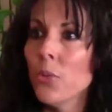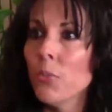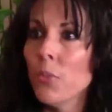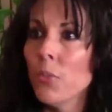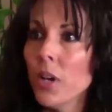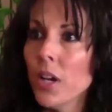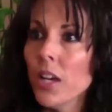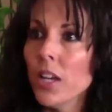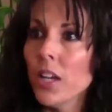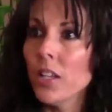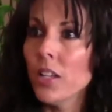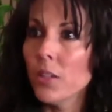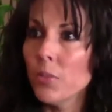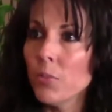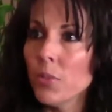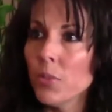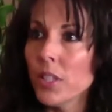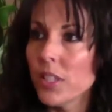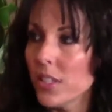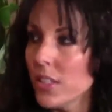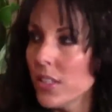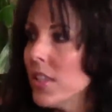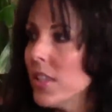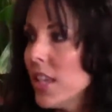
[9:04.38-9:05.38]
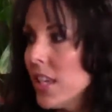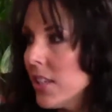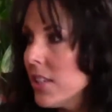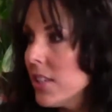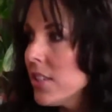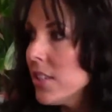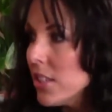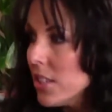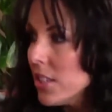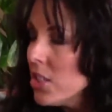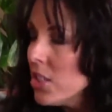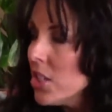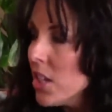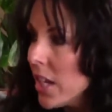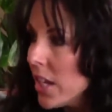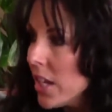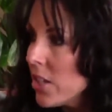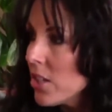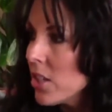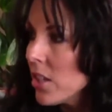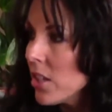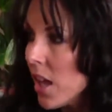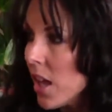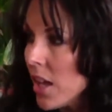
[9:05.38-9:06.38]
But things did
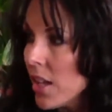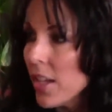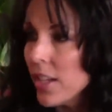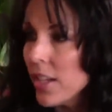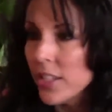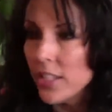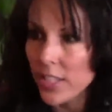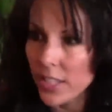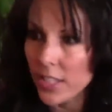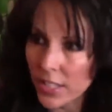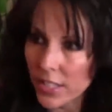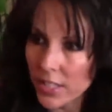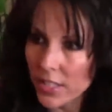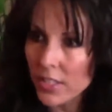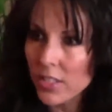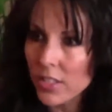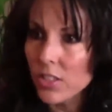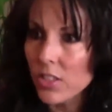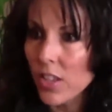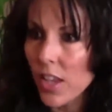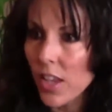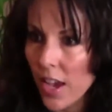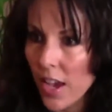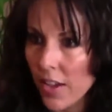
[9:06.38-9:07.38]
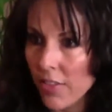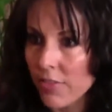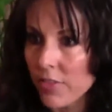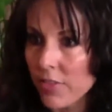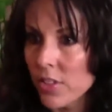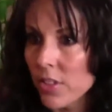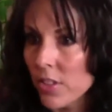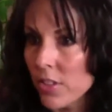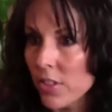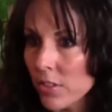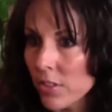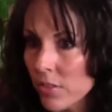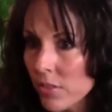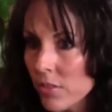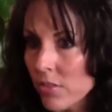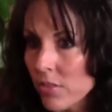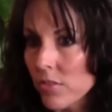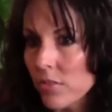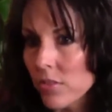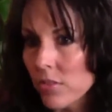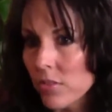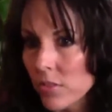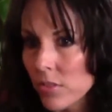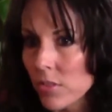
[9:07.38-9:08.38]
change a lot. I did have to
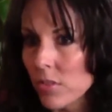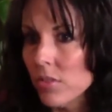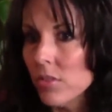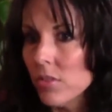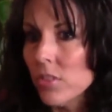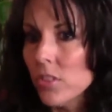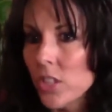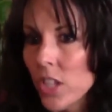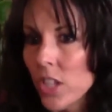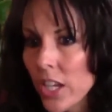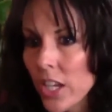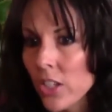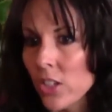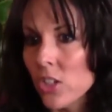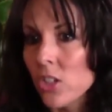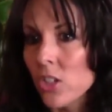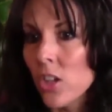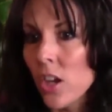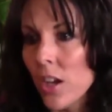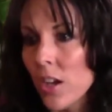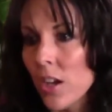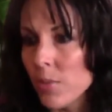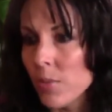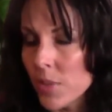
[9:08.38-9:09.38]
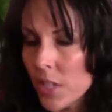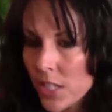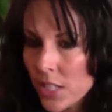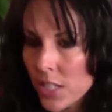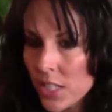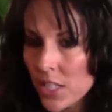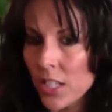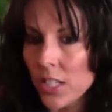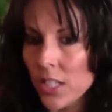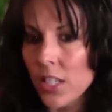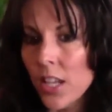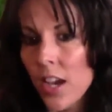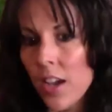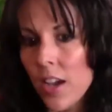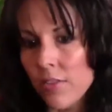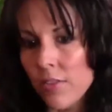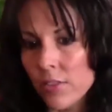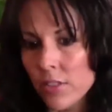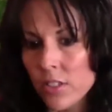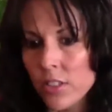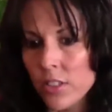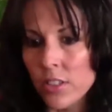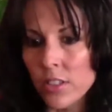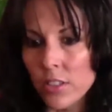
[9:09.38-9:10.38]
change jobs. I did
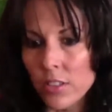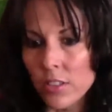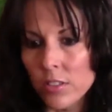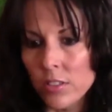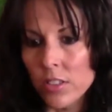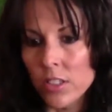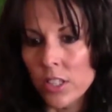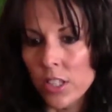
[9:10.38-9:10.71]
have to,